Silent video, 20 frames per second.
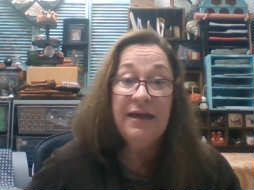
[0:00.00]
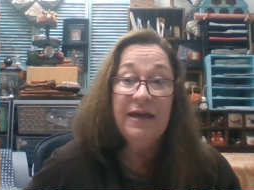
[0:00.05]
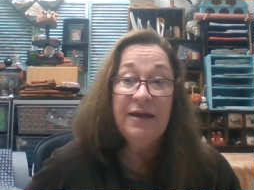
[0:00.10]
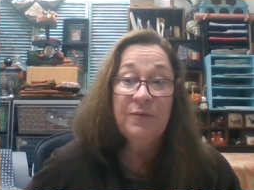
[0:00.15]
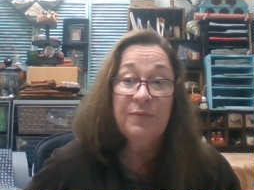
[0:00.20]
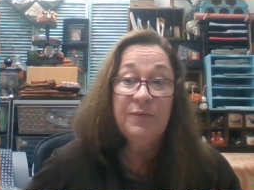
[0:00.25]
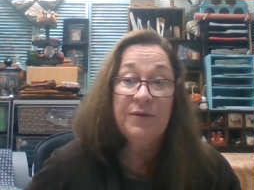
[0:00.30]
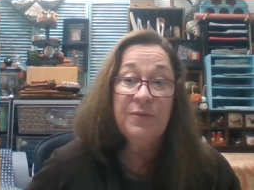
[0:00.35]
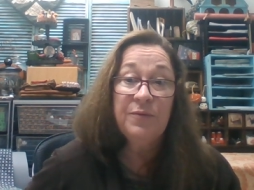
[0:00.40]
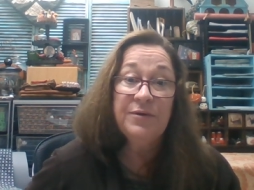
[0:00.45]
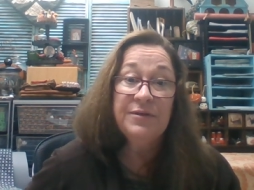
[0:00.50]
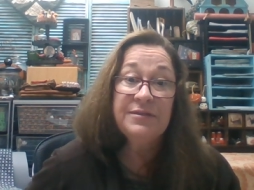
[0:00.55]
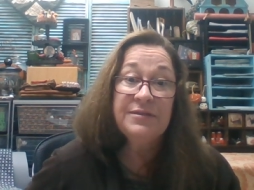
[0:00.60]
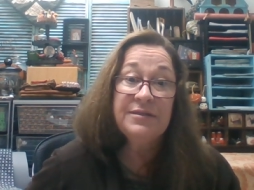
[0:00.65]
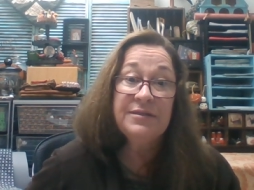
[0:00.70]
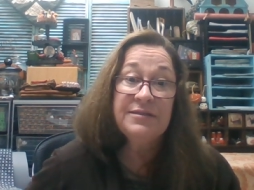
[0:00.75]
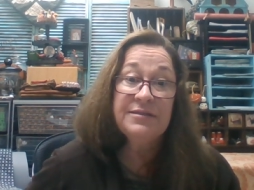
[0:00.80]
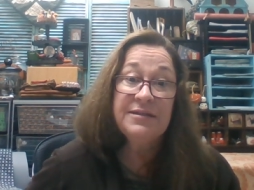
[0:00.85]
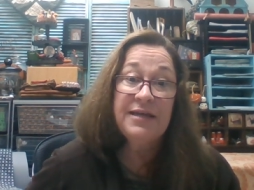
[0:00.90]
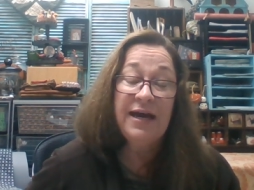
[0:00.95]
And we want
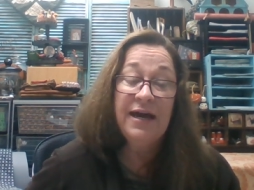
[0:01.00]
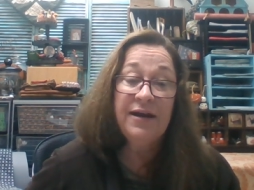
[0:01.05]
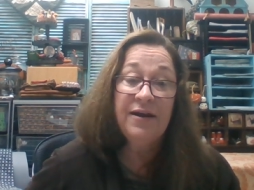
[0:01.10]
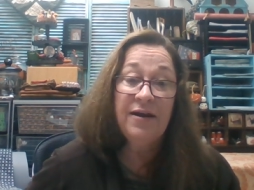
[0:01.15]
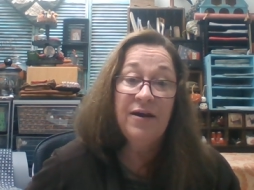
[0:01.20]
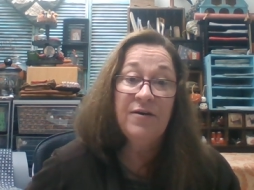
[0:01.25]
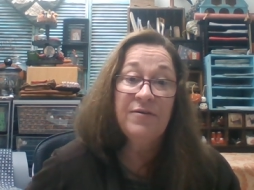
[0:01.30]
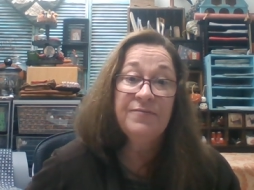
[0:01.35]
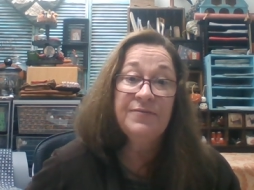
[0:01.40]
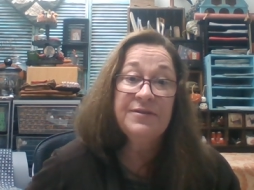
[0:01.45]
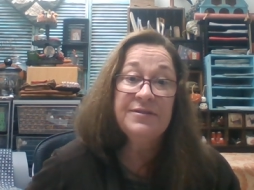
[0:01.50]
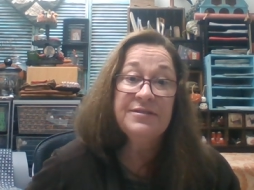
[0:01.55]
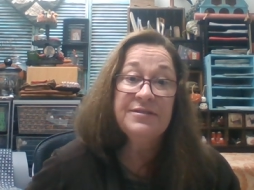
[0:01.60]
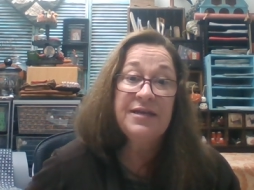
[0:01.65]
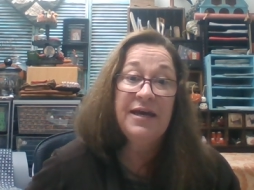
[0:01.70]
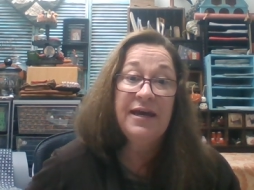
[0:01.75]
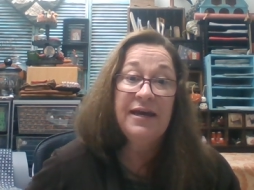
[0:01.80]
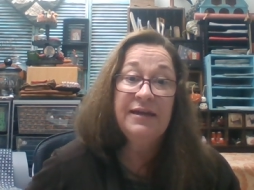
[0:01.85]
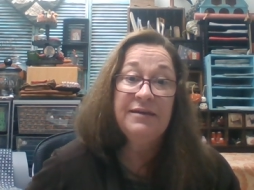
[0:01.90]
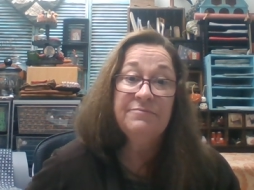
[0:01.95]
to sign off and
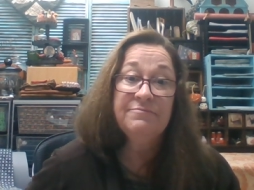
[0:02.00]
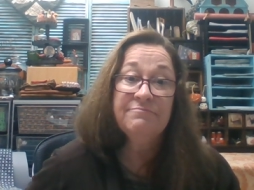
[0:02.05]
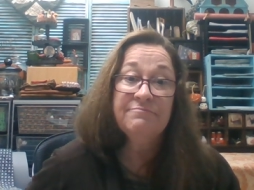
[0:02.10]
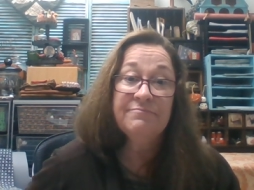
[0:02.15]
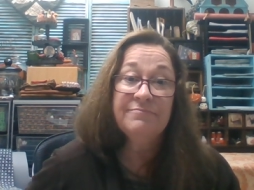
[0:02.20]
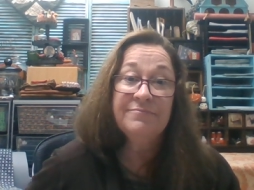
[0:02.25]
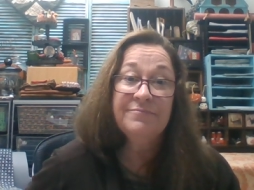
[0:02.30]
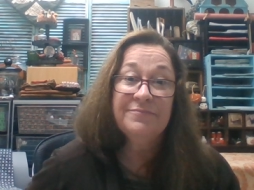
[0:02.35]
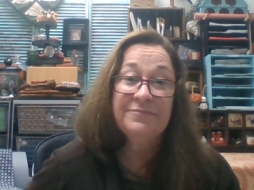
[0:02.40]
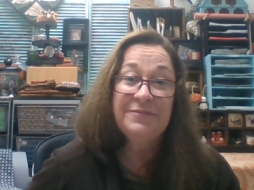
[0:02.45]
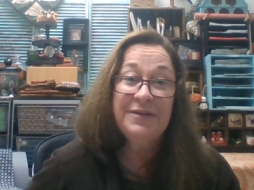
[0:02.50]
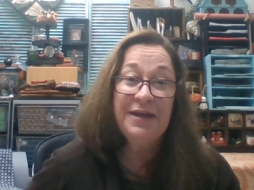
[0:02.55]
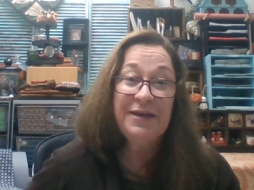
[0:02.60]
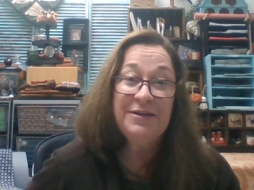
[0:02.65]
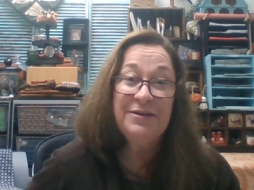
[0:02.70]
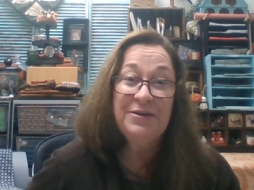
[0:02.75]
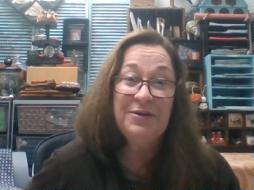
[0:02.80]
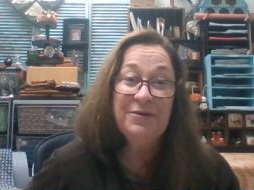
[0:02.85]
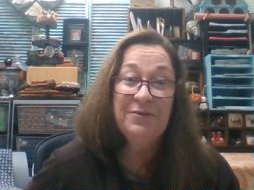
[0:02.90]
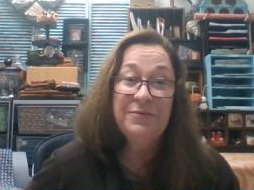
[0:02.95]
say
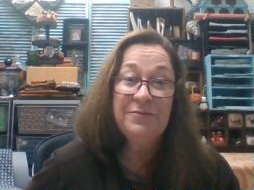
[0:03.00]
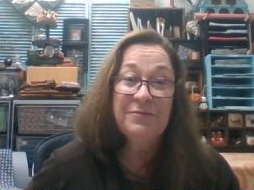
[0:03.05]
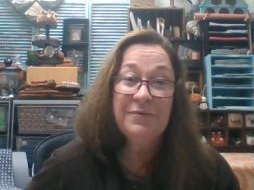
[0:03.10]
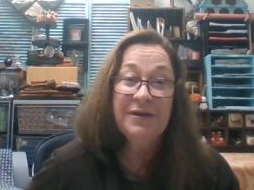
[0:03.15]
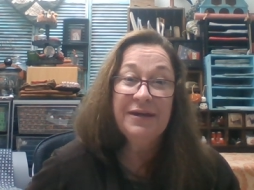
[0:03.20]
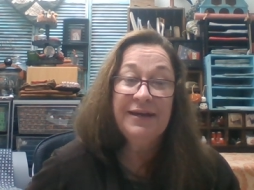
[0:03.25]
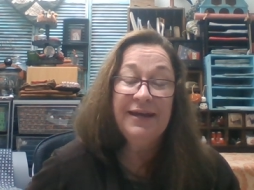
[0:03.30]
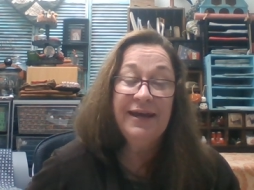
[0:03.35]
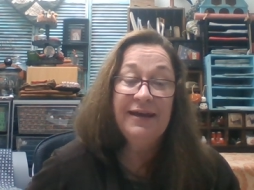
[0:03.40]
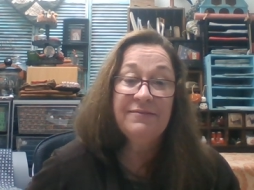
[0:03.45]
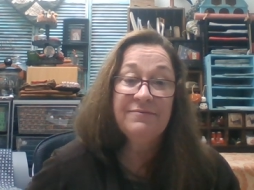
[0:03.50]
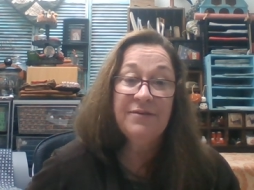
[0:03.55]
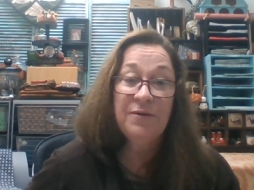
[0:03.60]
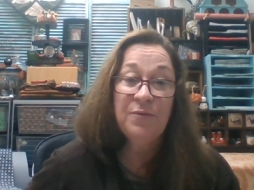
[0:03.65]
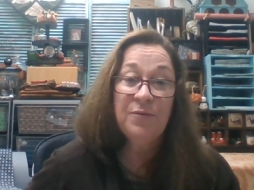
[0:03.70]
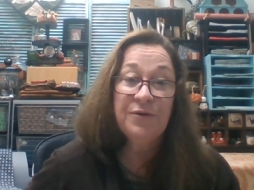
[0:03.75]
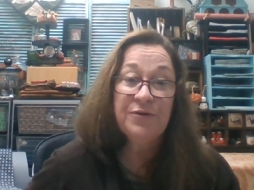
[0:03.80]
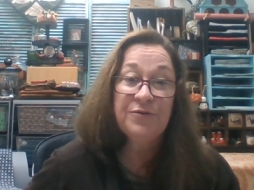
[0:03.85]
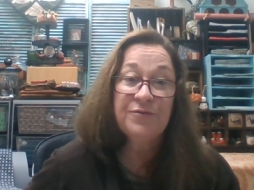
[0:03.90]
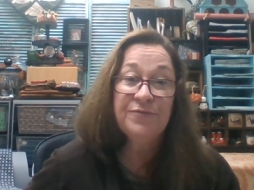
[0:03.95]
thank you and have a
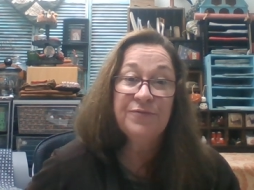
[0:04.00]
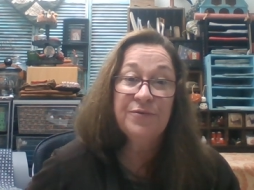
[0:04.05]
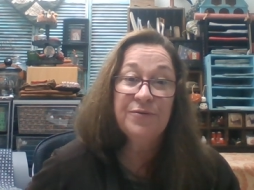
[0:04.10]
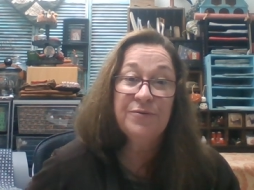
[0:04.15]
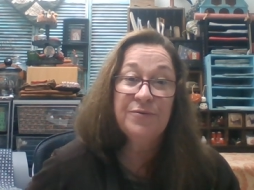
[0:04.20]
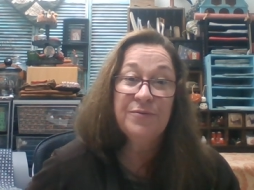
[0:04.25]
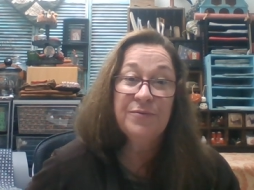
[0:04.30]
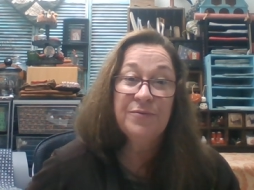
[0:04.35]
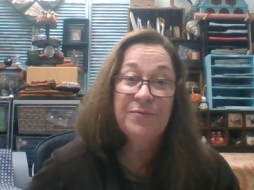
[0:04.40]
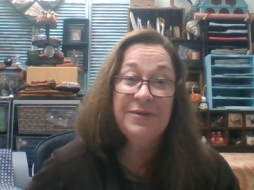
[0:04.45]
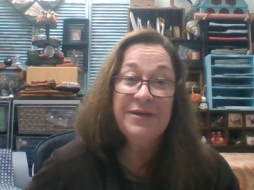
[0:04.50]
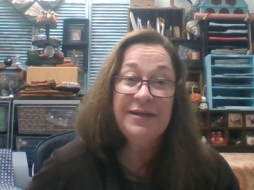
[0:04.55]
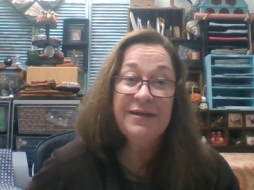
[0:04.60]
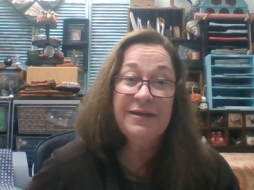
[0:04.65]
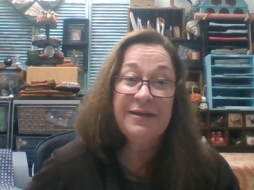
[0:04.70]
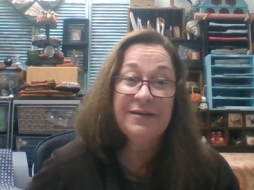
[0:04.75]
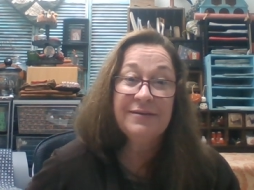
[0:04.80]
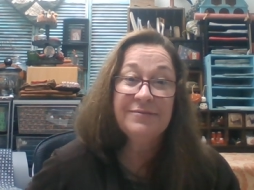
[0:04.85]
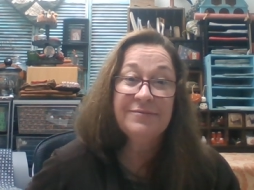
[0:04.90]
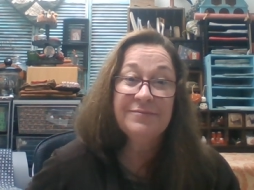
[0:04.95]
wonderful
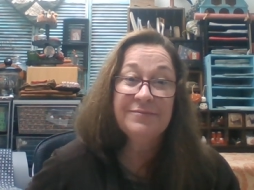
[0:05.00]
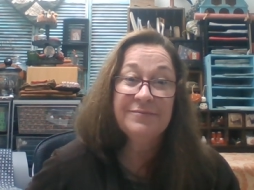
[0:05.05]
weekend.